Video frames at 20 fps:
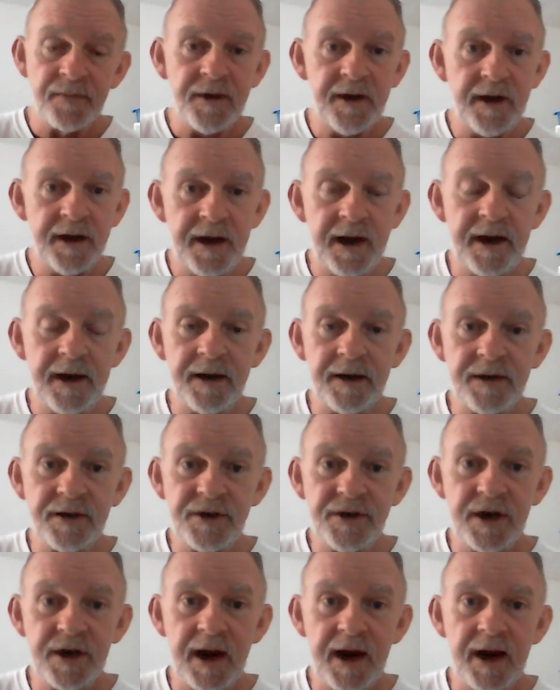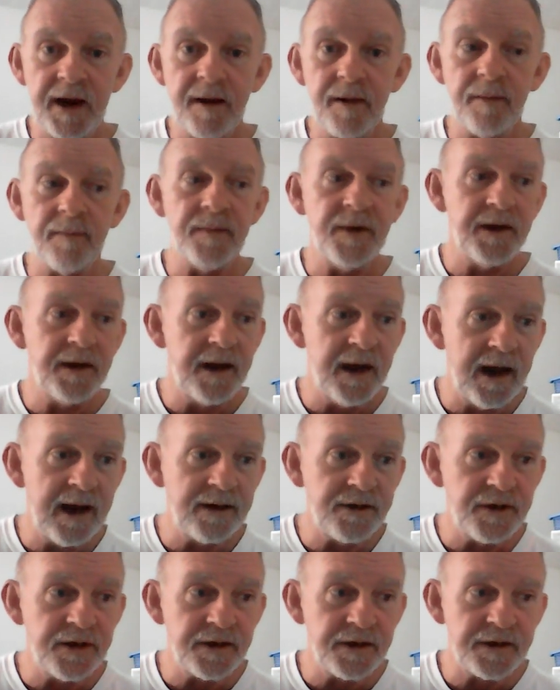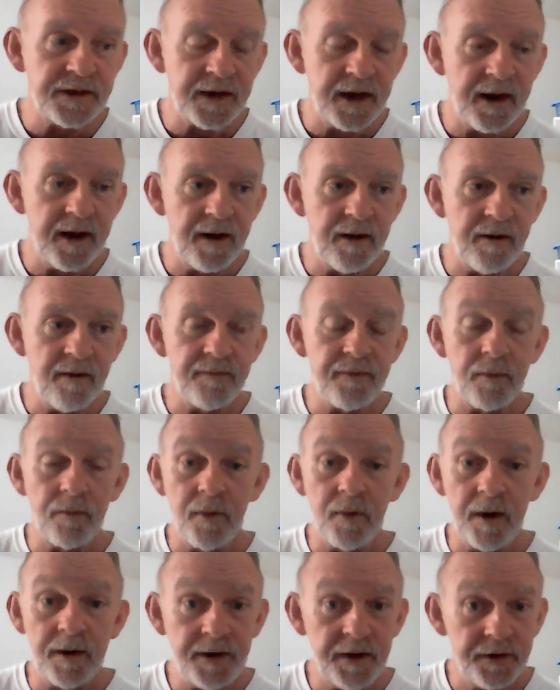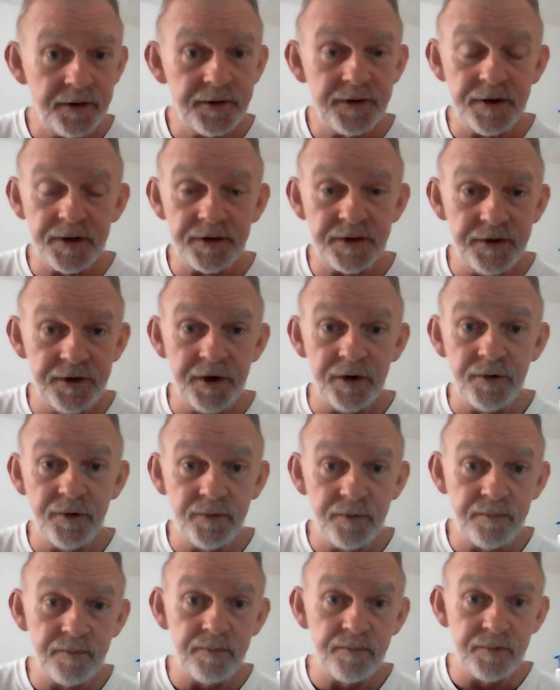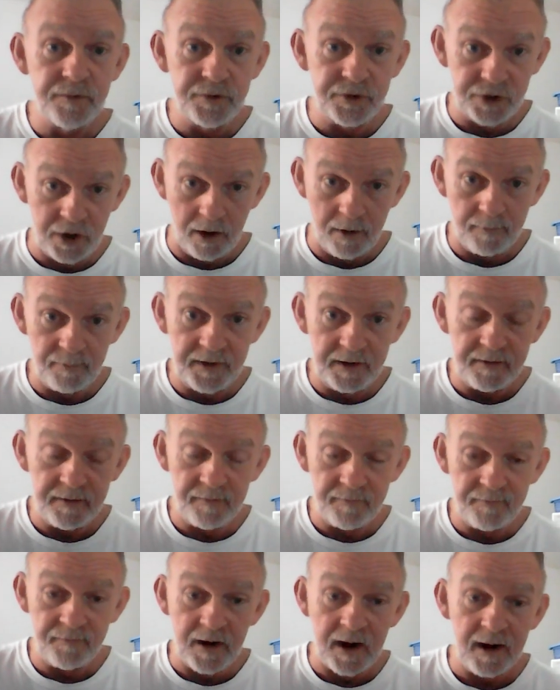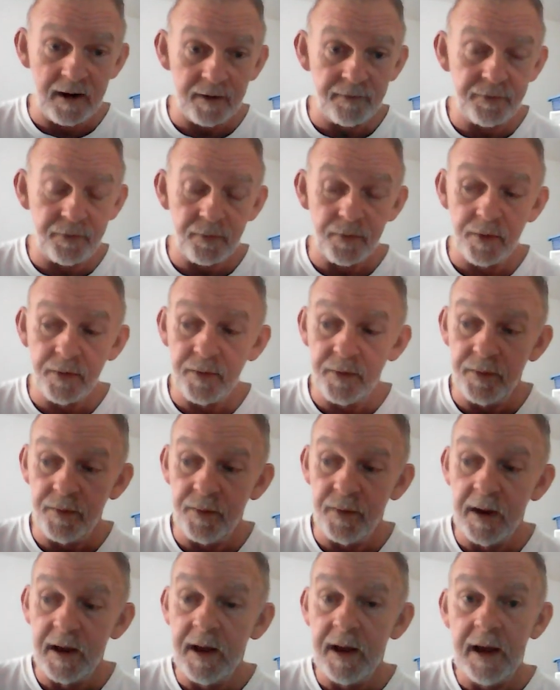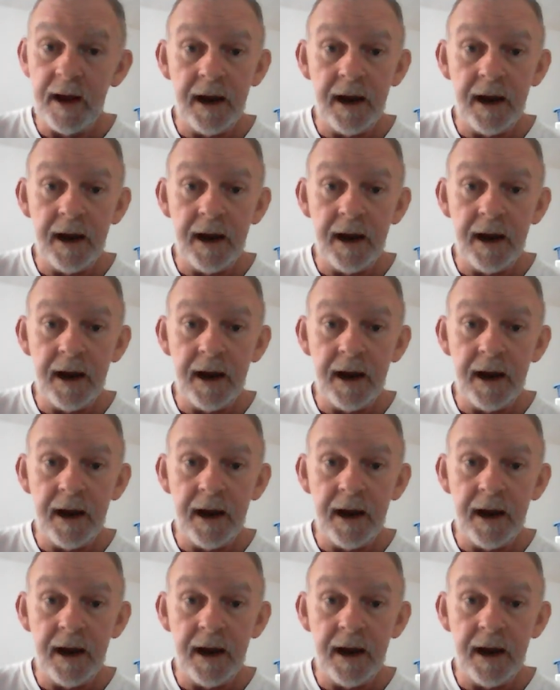you get in a jam, you catch yourself, or whether you just do something and follow through